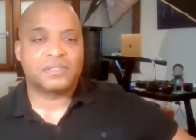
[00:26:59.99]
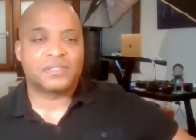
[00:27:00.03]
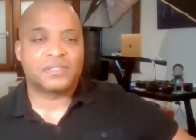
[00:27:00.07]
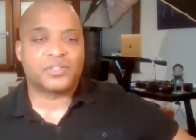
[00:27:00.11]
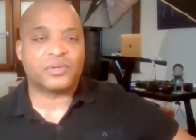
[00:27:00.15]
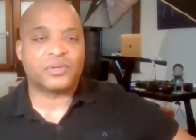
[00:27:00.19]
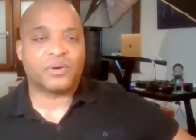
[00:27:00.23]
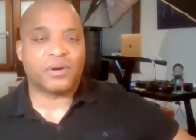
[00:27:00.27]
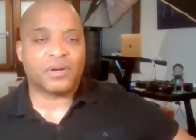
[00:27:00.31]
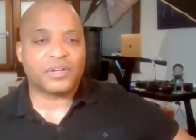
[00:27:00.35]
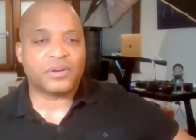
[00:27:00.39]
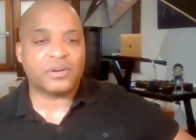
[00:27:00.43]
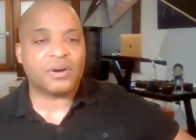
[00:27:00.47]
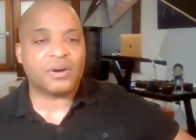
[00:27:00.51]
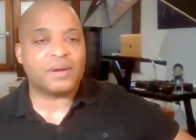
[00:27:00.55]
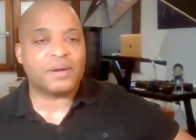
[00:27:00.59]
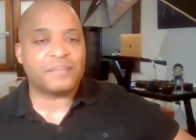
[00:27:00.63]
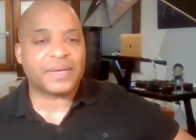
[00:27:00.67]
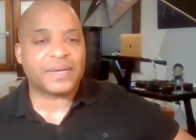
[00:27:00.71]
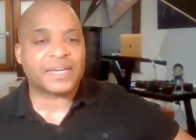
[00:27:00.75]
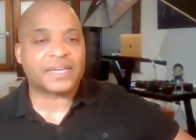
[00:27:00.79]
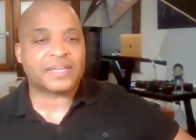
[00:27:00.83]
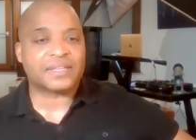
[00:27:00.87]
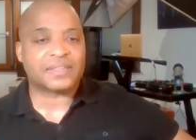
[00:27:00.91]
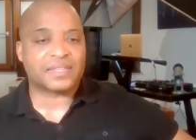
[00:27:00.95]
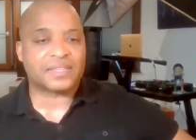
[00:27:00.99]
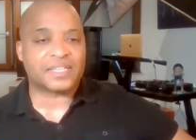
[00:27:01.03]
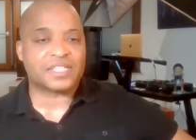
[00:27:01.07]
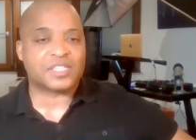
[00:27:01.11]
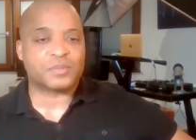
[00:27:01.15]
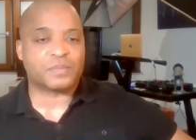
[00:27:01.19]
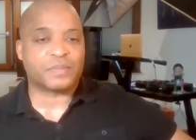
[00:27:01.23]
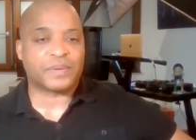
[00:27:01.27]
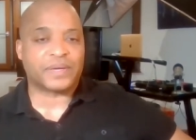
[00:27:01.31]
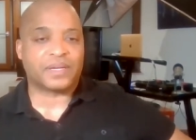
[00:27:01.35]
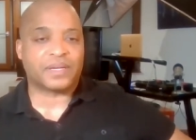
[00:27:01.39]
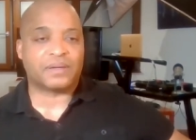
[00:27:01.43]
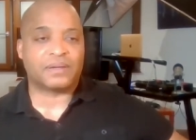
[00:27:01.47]
Mm-hmm. You, you are making
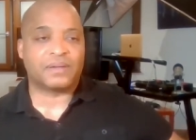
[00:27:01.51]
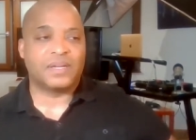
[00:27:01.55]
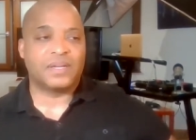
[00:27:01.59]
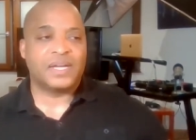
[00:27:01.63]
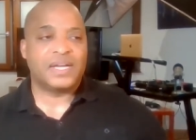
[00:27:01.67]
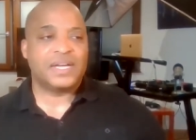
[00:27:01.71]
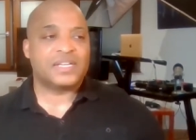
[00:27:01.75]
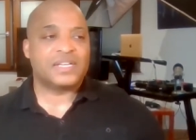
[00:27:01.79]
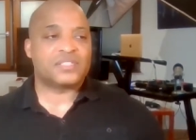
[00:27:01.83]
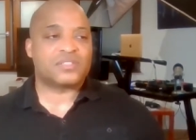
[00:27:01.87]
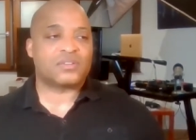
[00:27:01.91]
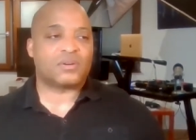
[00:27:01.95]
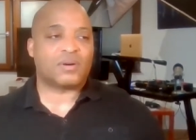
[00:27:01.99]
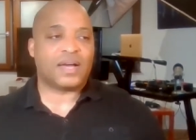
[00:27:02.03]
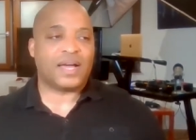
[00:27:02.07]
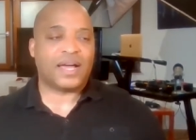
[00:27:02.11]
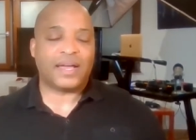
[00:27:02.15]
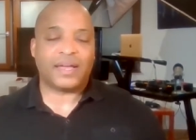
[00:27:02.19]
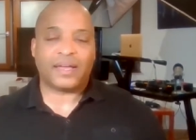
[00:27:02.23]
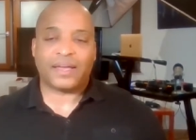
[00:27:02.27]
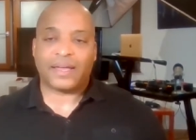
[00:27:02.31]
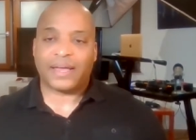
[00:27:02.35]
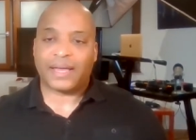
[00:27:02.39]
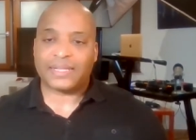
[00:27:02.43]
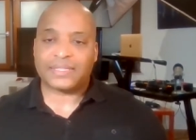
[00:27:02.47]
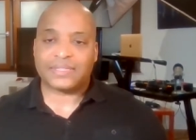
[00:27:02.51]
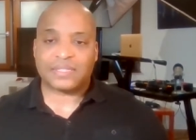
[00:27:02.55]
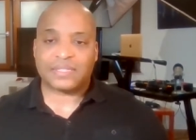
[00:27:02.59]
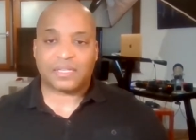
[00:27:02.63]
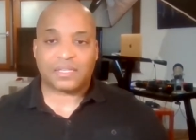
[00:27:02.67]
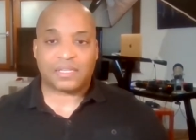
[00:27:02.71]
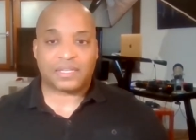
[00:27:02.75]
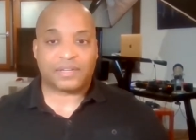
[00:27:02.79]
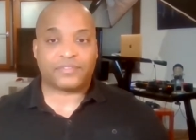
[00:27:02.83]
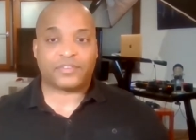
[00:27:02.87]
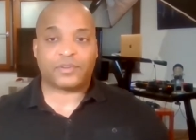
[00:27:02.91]
things better. So I, I tell